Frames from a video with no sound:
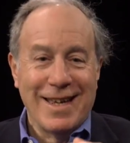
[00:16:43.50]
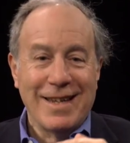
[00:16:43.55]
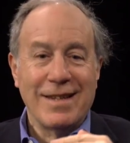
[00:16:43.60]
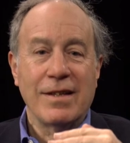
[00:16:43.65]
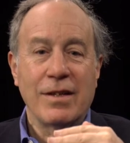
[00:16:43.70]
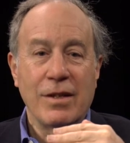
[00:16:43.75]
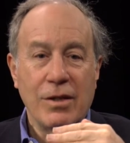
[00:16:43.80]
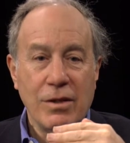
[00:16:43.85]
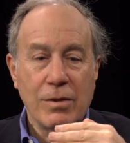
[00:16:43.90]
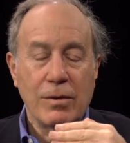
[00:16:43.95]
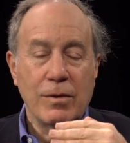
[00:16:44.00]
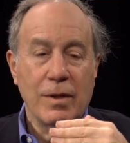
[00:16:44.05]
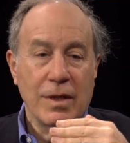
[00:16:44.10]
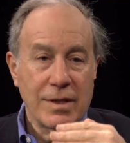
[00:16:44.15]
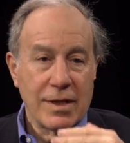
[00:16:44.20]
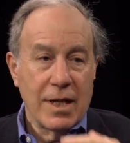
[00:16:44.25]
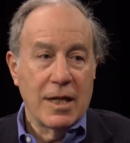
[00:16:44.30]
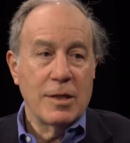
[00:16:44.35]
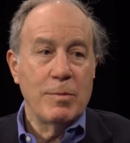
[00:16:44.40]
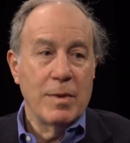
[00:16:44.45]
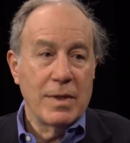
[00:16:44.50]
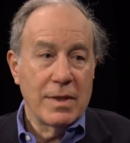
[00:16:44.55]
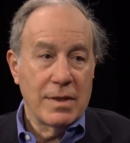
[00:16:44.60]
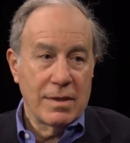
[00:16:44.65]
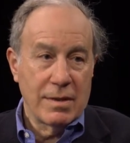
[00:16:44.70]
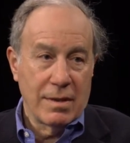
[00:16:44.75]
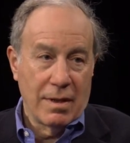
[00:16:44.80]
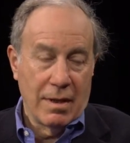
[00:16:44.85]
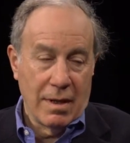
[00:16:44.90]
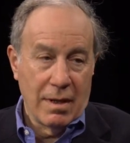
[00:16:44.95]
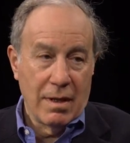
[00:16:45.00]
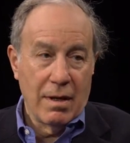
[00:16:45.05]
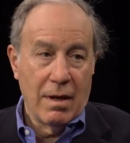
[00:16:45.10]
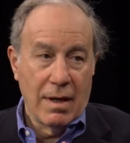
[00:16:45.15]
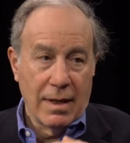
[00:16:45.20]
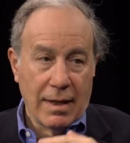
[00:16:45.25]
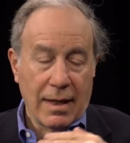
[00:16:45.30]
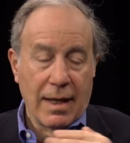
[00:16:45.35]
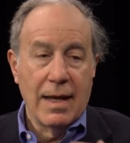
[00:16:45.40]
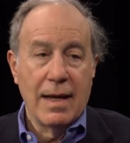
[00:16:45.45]
get the new assessments
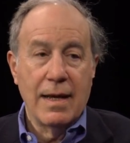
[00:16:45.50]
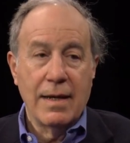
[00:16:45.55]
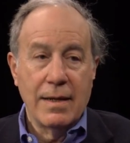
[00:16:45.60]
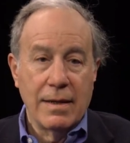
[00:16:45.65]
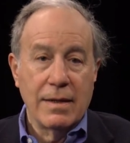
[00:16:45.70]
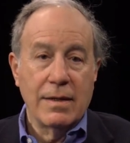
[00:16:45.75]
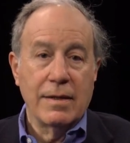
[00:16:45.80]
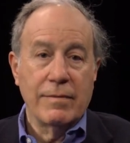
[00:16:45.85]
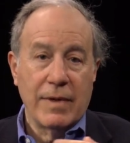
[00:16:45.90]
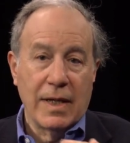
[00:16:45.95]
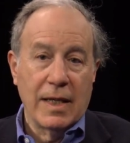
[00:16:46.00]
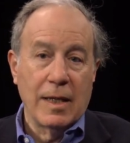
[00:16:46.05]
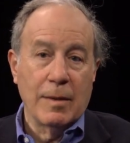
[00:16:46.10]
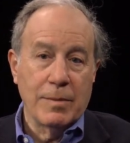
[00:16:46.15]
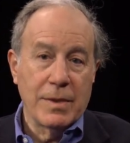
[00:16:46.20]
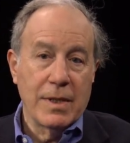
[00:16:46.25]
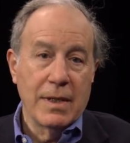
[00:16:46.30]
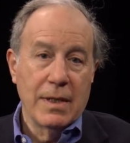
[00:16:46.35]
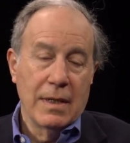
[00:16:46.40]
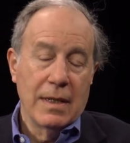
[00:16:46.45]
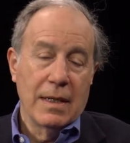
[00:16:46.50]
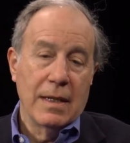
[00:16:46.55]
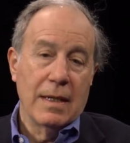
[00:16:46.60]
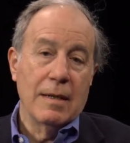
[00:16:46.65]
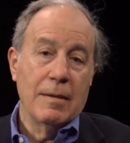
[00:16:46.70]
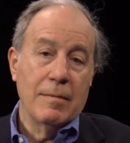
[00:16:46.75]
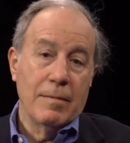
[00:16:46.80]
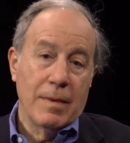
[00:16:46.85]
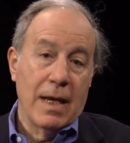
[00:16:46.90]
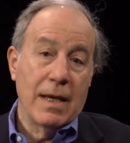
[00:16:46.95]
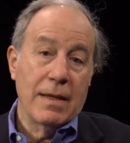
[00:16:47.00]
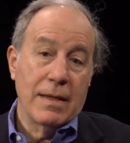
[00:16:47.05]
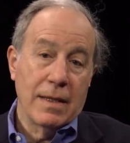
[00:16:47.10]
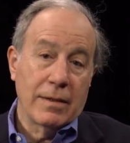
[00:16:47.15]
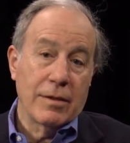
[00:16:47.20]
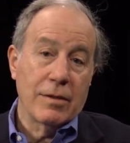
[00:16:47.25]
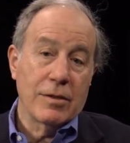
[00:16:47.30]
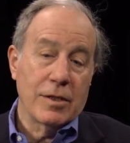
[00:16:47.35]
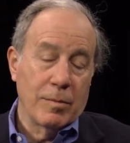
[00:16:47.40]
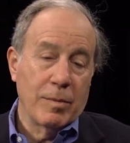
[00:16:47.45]
online and developed, I
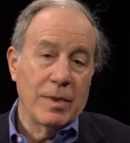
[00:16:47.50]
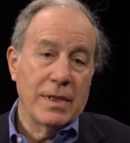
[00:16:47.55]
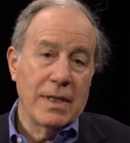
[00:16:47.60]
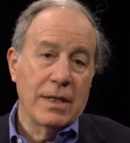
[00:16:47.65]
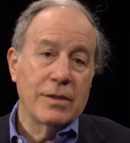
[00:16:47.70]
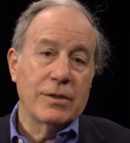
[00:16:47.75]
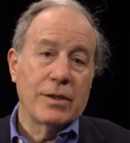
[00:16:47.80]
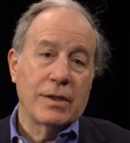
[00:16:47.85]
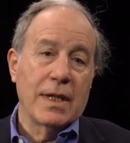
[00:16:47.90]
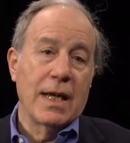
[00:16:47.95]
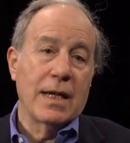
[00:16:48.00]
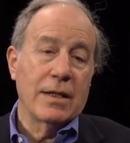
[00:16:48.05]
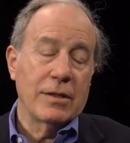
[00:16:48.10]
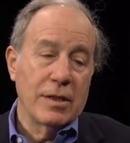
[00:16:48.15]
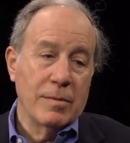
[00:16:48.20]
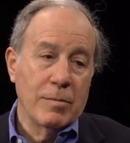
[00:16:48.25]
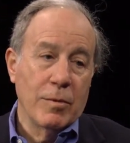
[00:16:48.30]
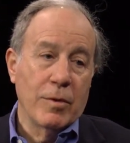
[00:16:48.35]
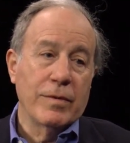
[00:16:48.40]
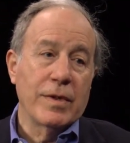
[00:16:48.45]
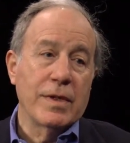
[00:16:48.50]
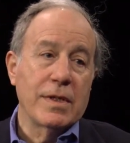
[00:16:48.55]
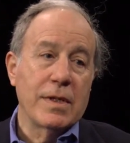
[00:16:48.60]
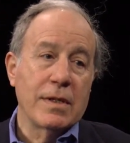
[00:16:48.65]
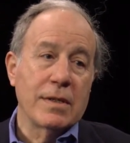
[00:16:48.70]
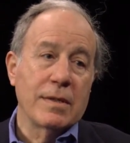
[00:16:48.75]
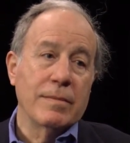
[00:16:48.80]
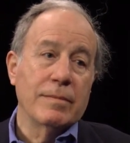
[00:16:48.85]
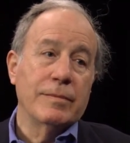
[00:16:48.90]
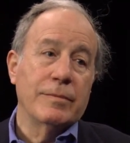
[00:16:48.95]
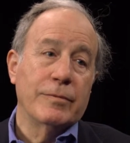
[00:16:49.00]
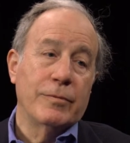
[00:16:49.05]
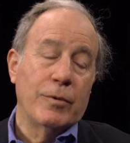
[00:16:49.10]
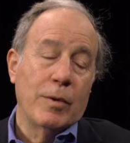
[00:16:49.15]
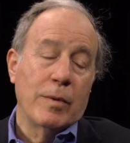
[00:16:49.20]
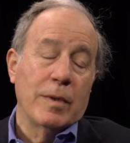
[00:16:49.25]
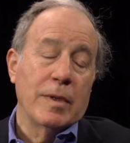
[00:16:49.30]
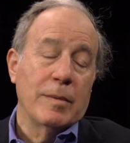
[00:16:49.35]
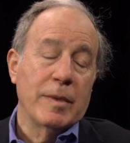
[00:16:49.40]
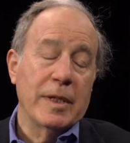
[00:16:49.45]
think there's the potential to actually move the system
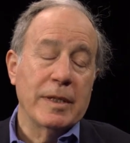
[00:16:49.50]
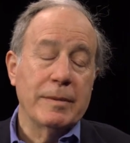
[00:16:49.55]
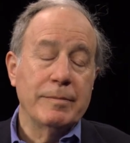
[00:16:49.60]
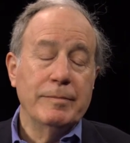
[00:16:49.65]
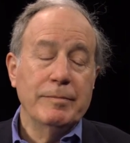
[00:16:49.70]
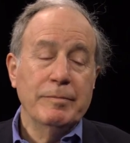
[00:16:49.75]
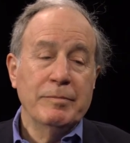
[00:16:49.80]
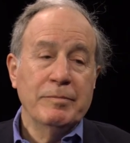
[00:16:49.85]
forward a bit.